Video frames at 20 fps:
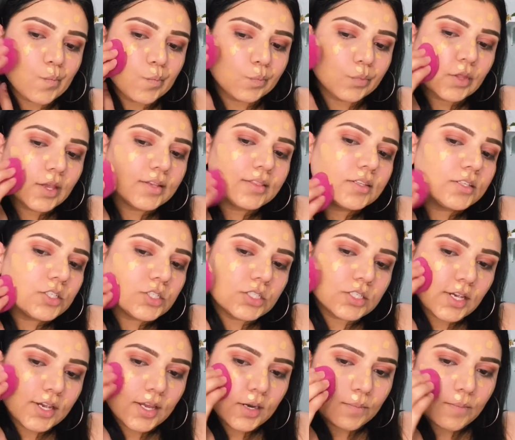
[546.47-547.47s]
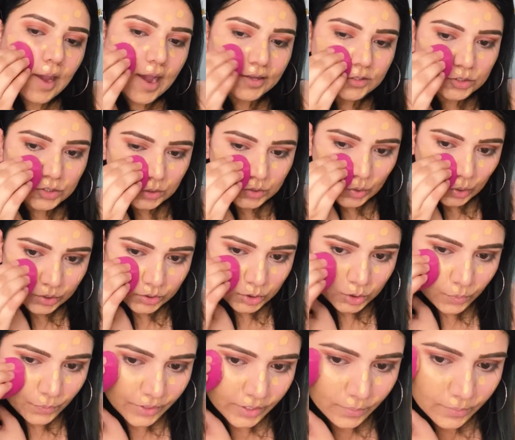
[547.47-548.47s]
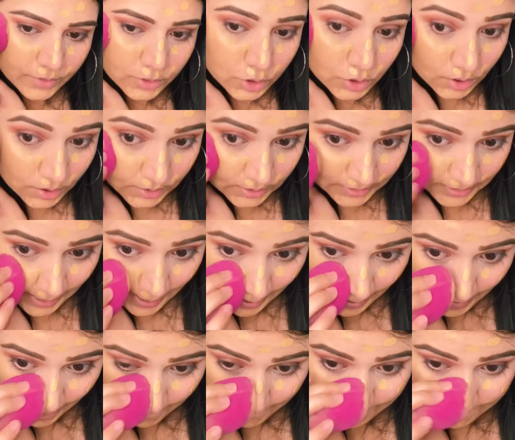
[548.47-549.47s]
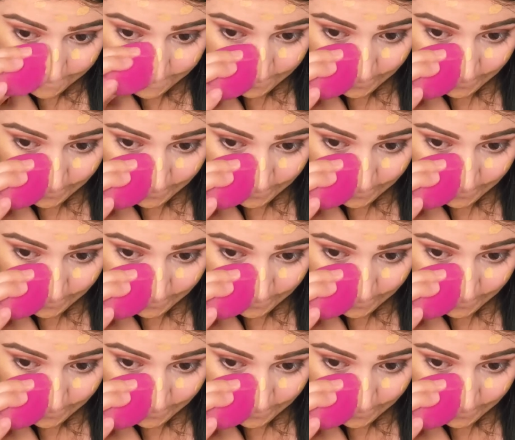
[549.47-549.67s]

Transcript: And the shade match is also pretty much the same.